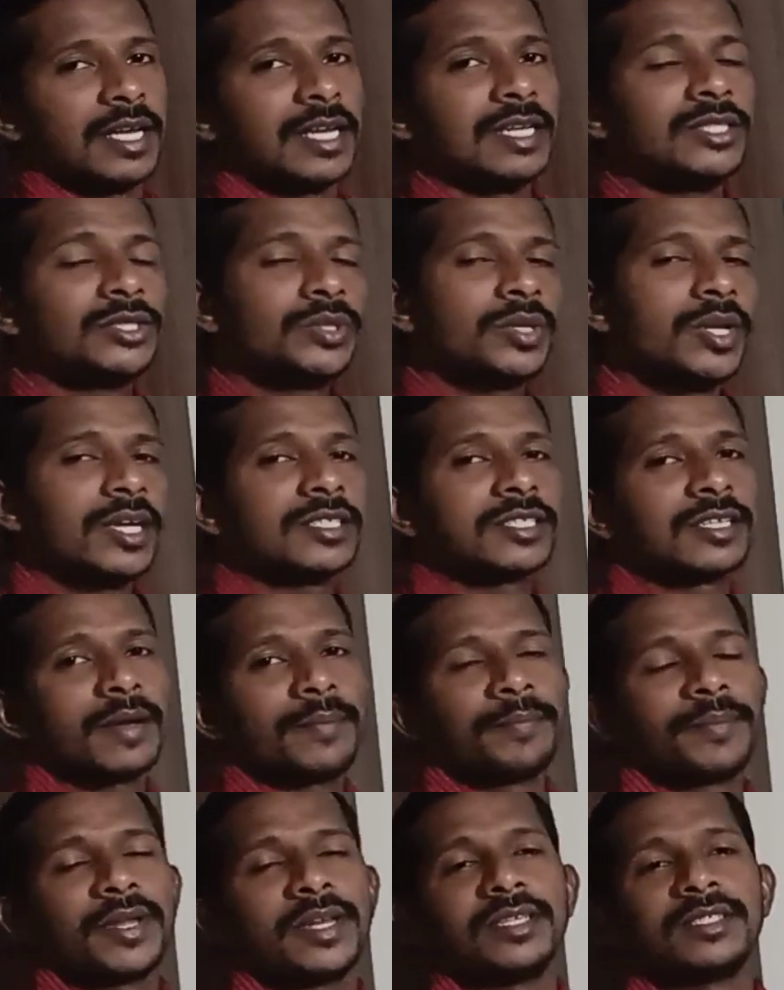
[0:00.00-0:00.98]
Insurance
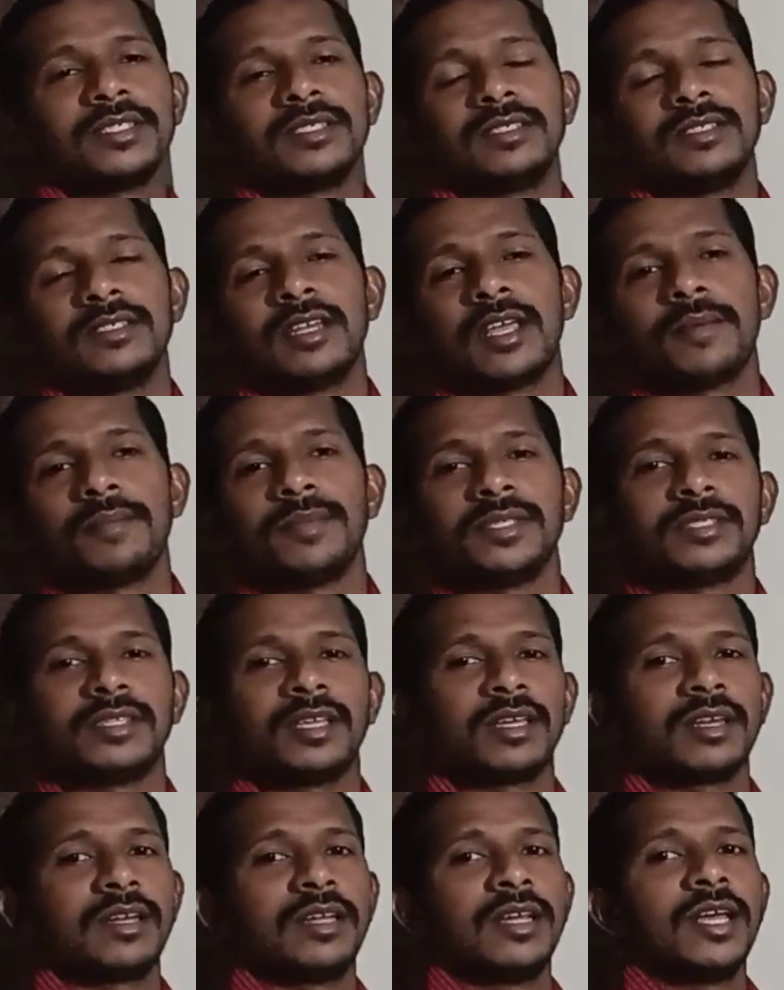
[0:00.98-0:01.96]
company's name
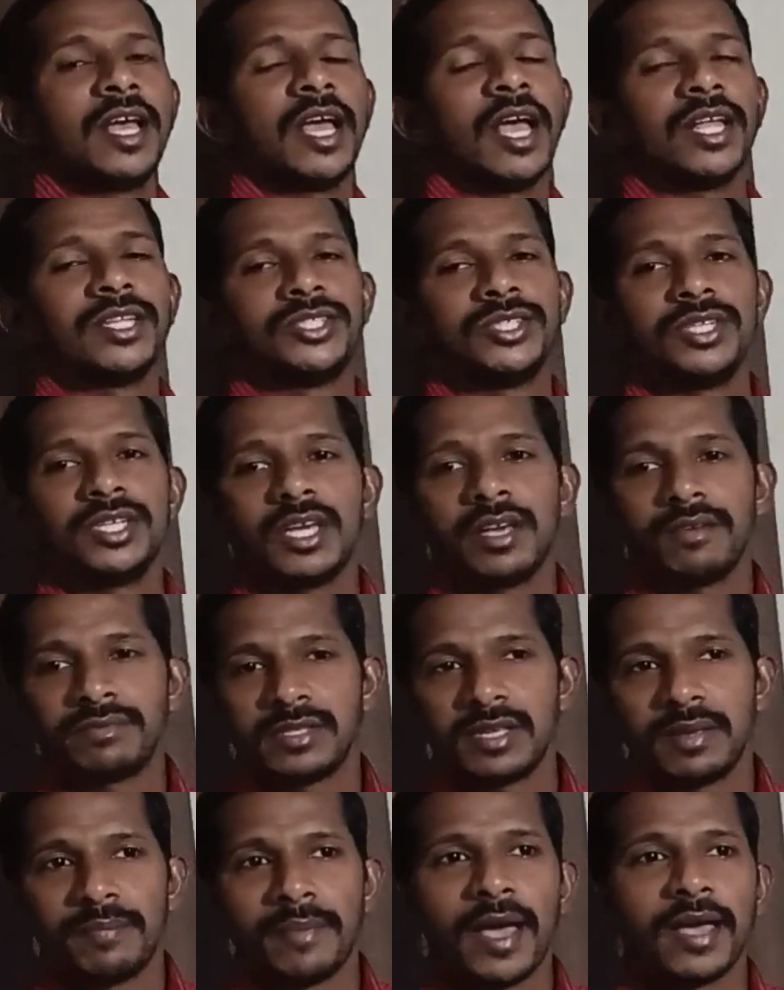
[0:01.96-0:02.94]
is there.
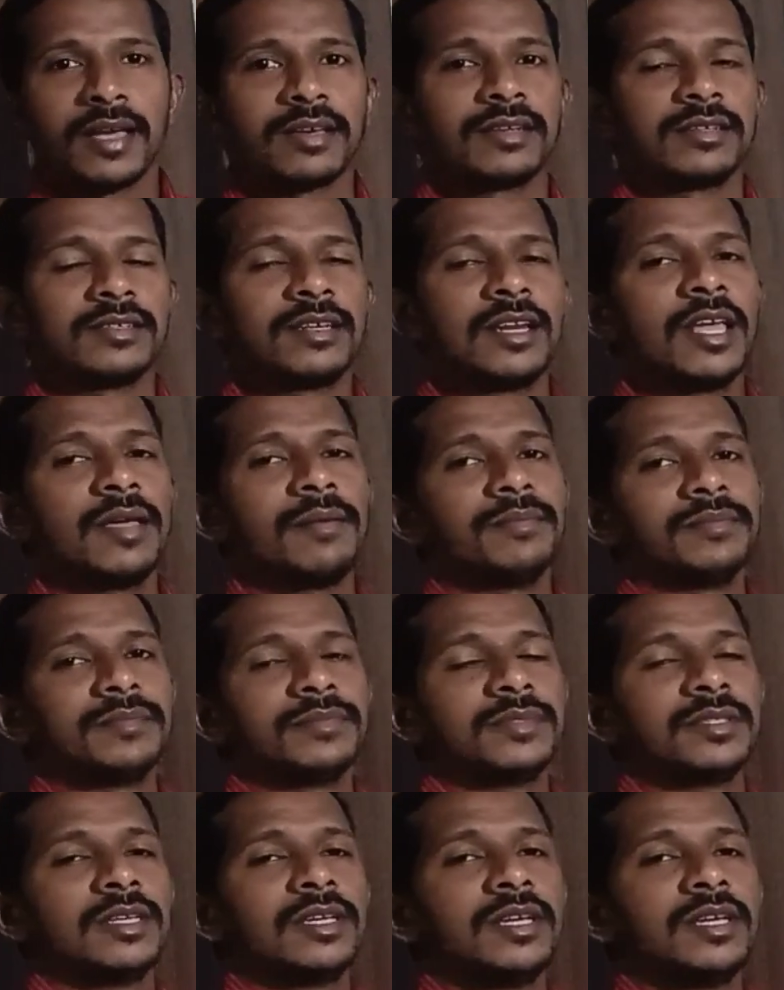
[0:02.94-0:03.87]
HDFC Bank name.